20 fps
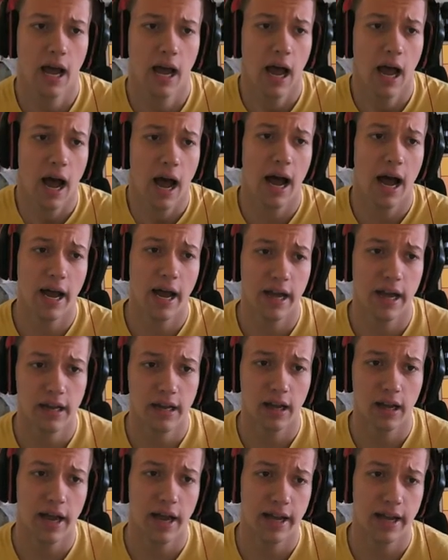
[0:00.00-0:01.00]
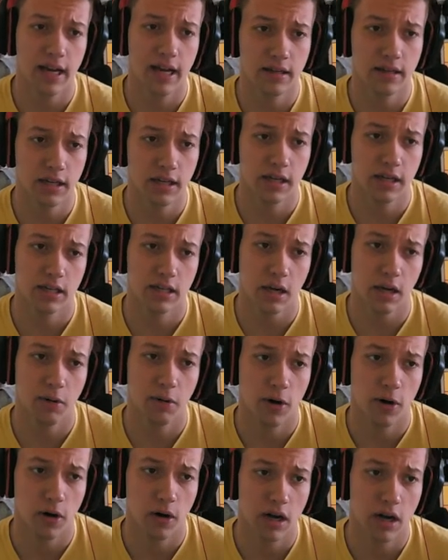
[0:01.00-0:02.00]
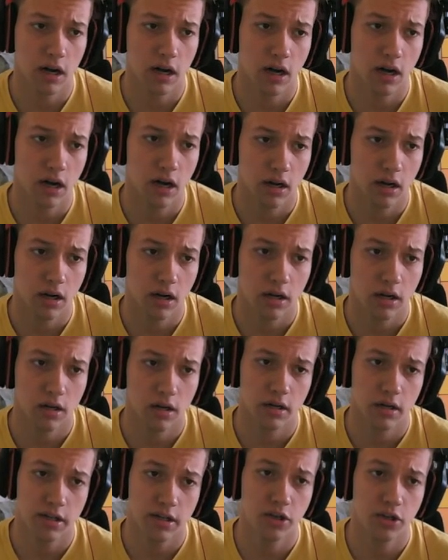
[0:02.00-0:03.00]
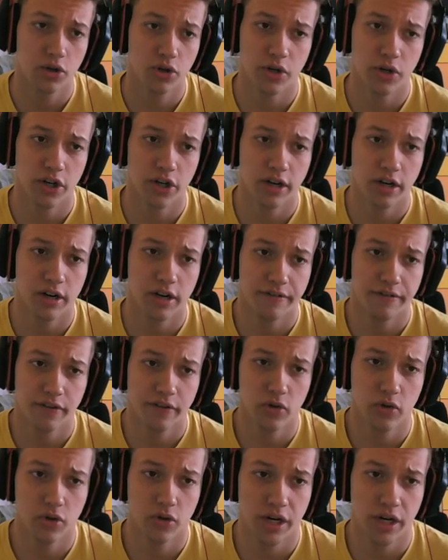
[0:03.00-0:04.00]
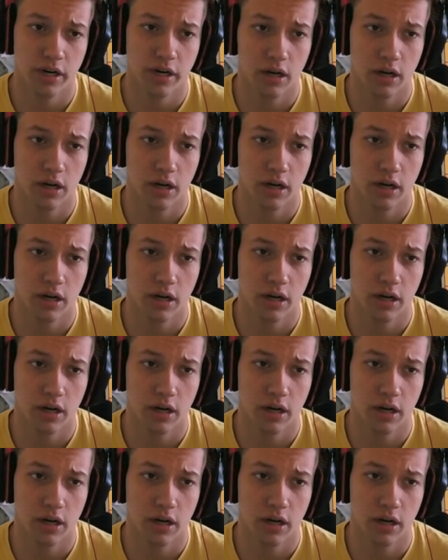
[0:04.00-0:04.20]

I get the double, the 2-turn confusion,